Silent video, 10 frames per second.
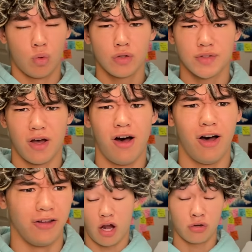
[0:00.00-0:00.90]
Well
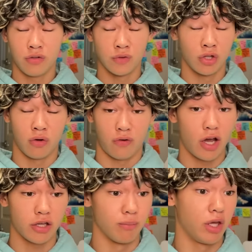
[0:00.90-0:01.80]
done. I don't even know if
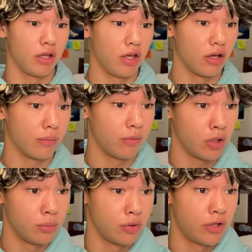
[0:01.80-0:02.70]
I can pancake with
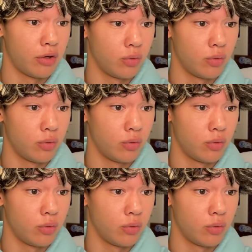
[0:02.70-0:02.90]
volleyball that